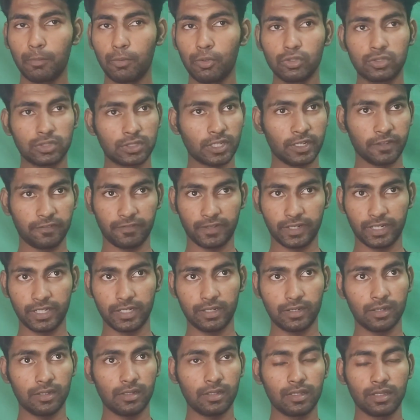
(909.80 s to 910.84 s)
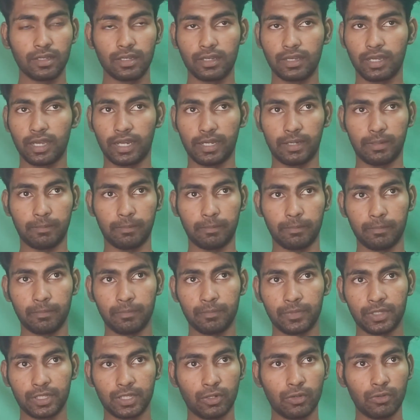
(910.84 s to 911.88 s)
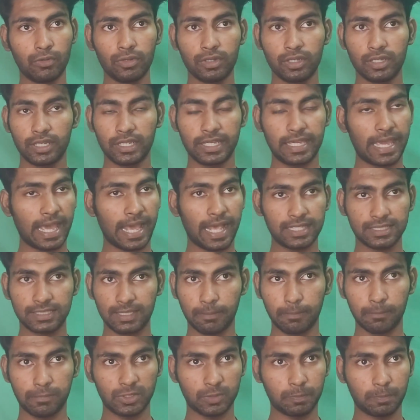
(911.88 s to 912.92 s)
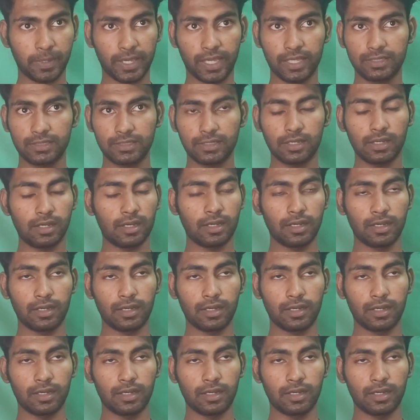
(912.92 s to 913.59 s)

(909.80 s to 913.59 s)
pulls the defender, and he has some space,